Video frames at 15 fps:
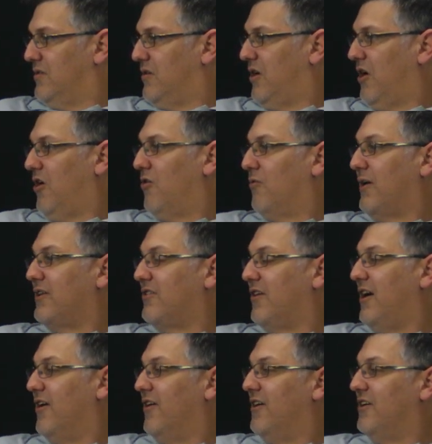Oh, right
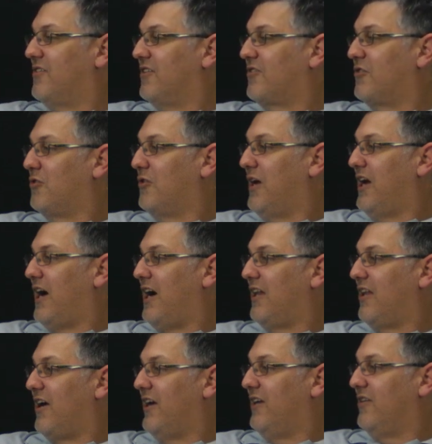there. It says create
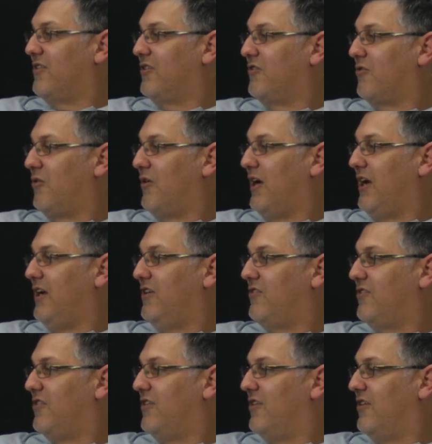highlight. Control H.